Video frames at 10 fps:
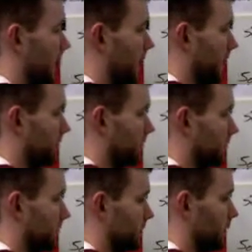x
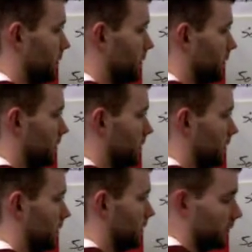over
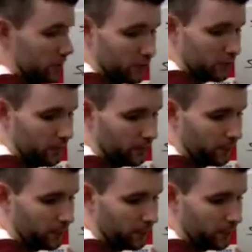negative 2